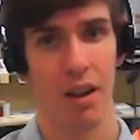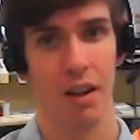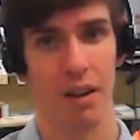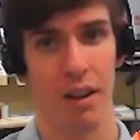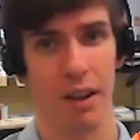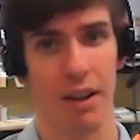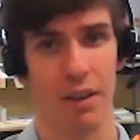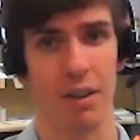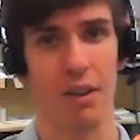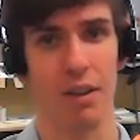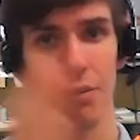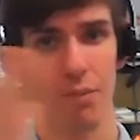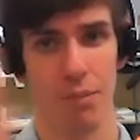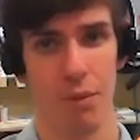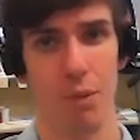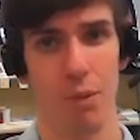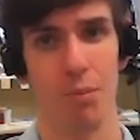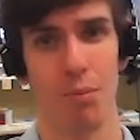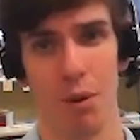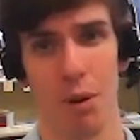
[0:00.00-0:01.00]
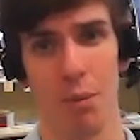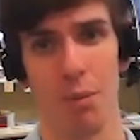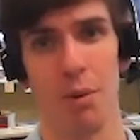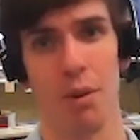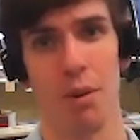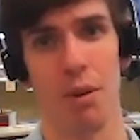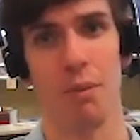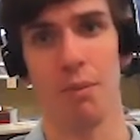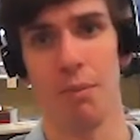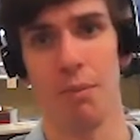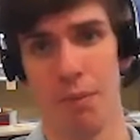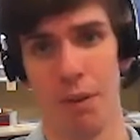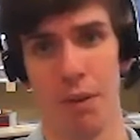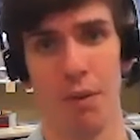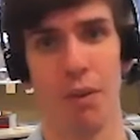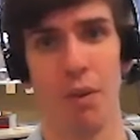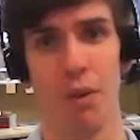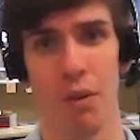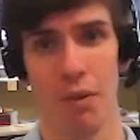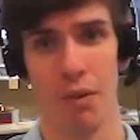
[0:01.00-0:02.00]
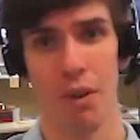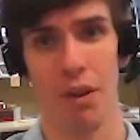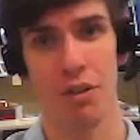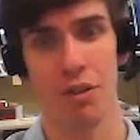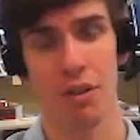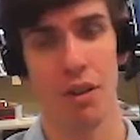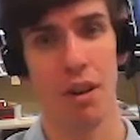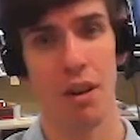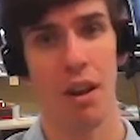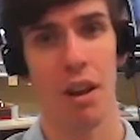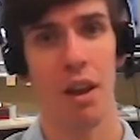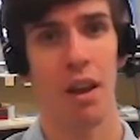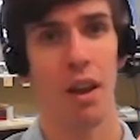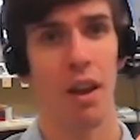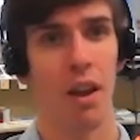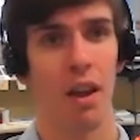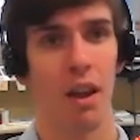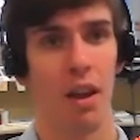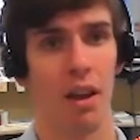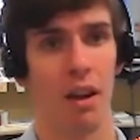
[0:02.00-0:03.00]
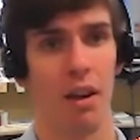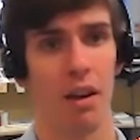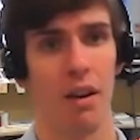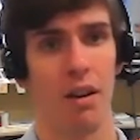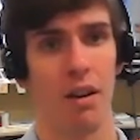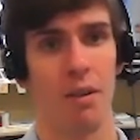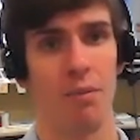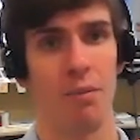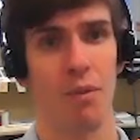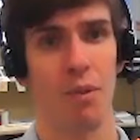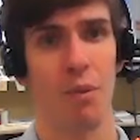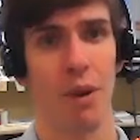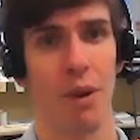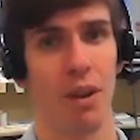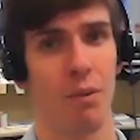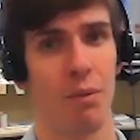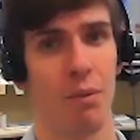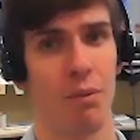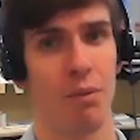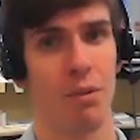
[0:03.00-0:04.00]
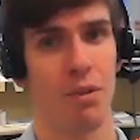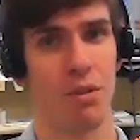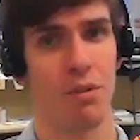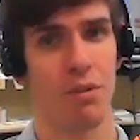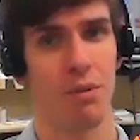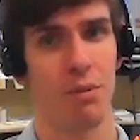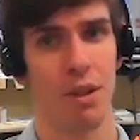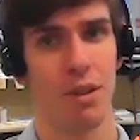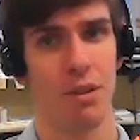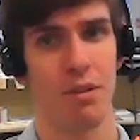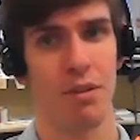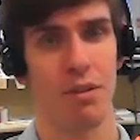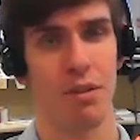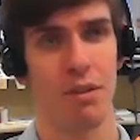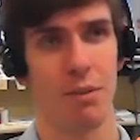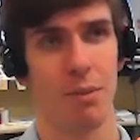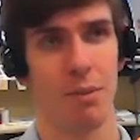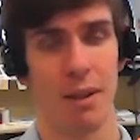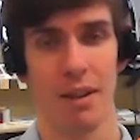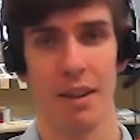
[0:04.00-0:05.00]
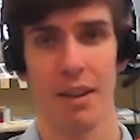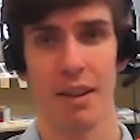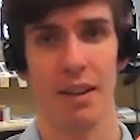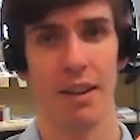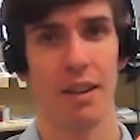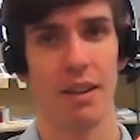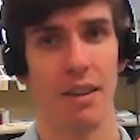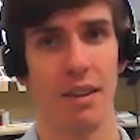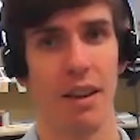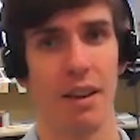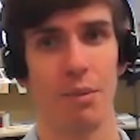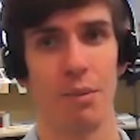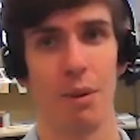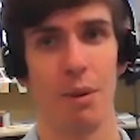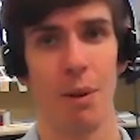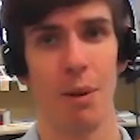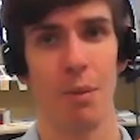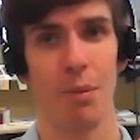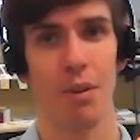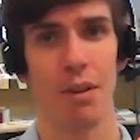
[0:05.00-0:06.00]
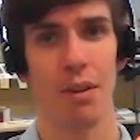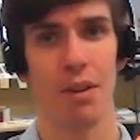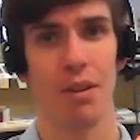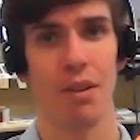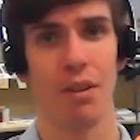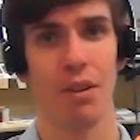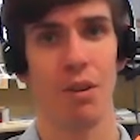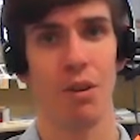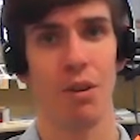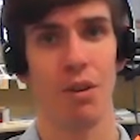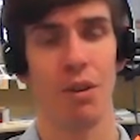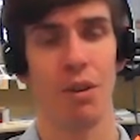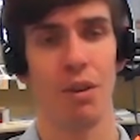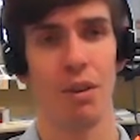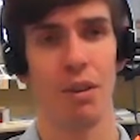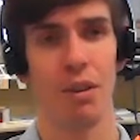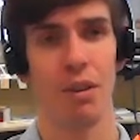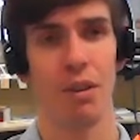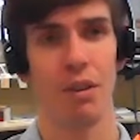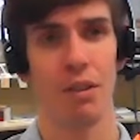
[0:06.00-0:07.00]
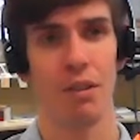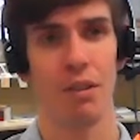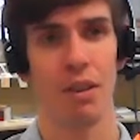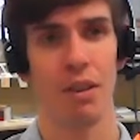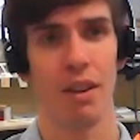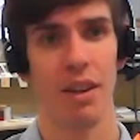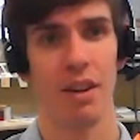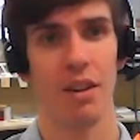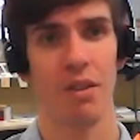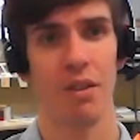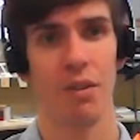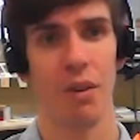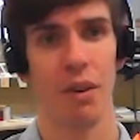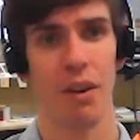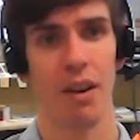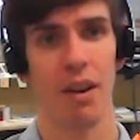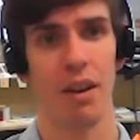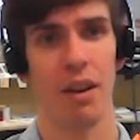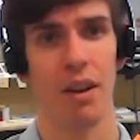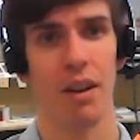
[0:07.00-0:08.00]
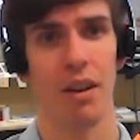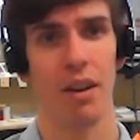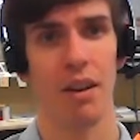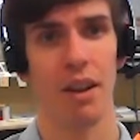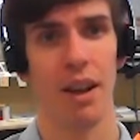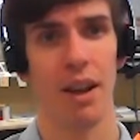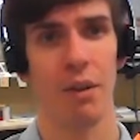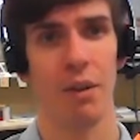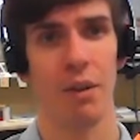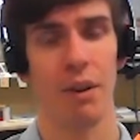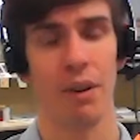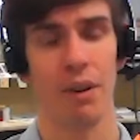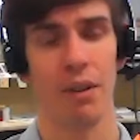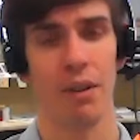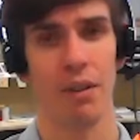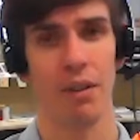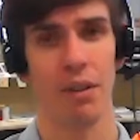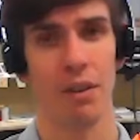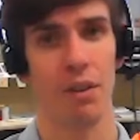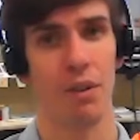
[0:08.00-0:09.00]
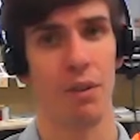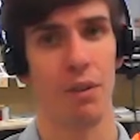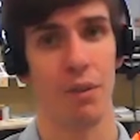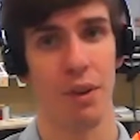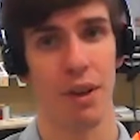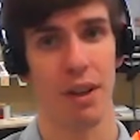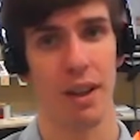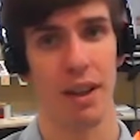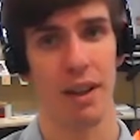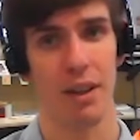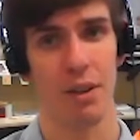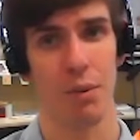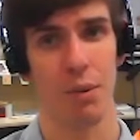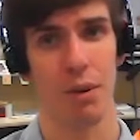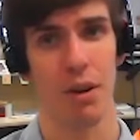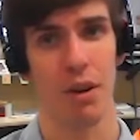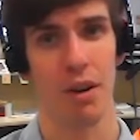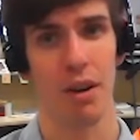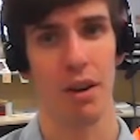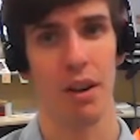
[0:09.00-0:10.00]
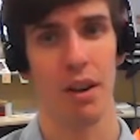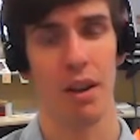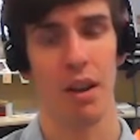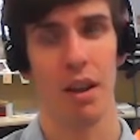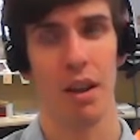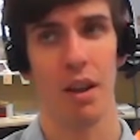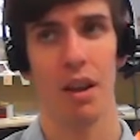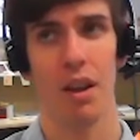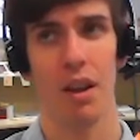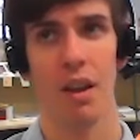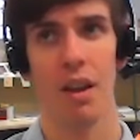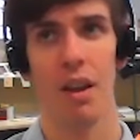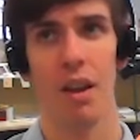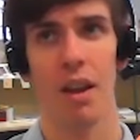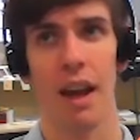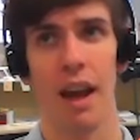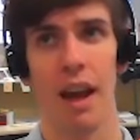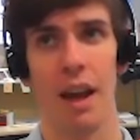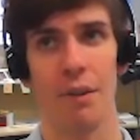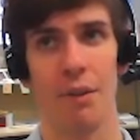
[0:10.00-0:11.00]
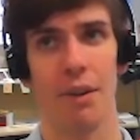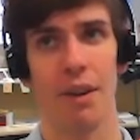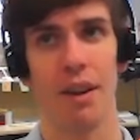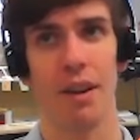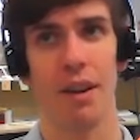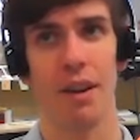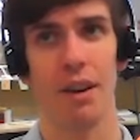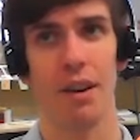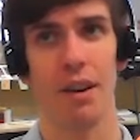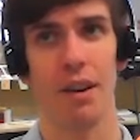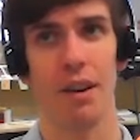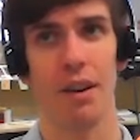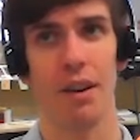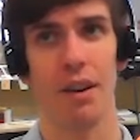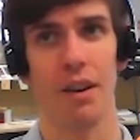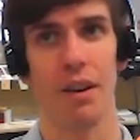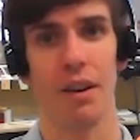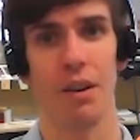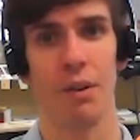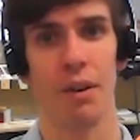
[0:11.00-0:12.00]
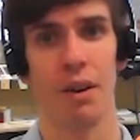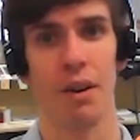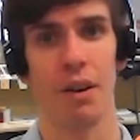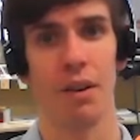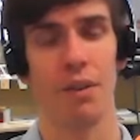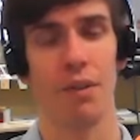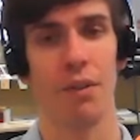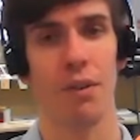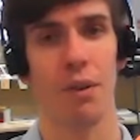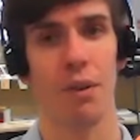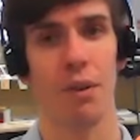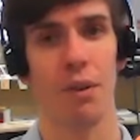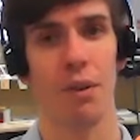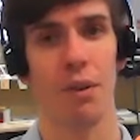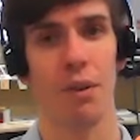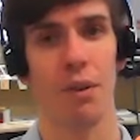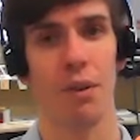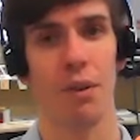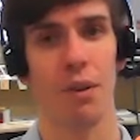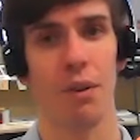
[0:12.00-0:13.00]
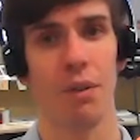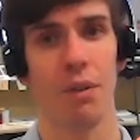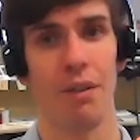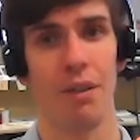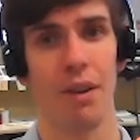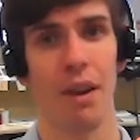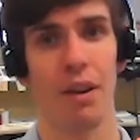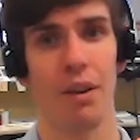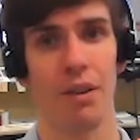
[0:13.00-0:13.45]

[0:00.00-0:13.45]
like the proper version. When particularly these days, when people are new to the industry and they're going to do freelance work, having QARC4Revit